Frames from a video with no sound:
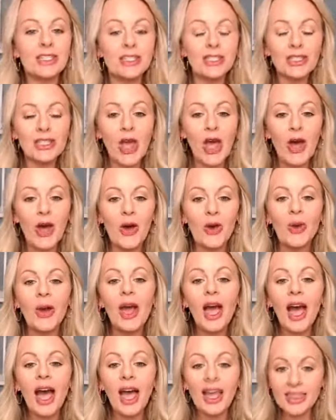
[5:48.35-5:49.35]
So
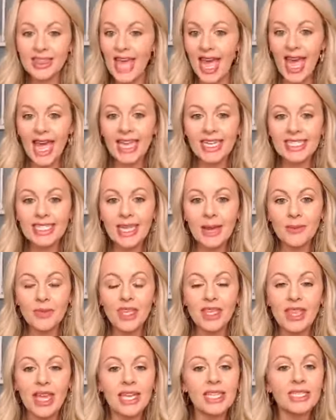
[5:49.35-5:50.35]
that is
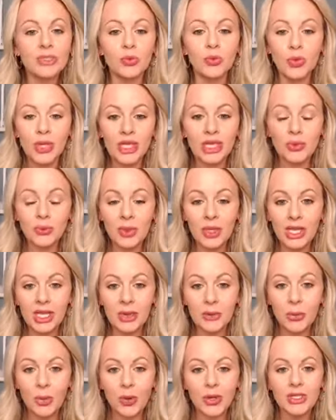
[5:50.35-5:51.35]
something that is really, really
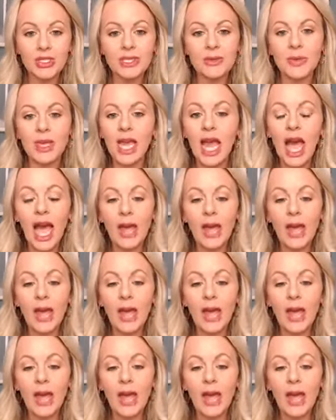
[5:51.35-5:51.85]
important to me.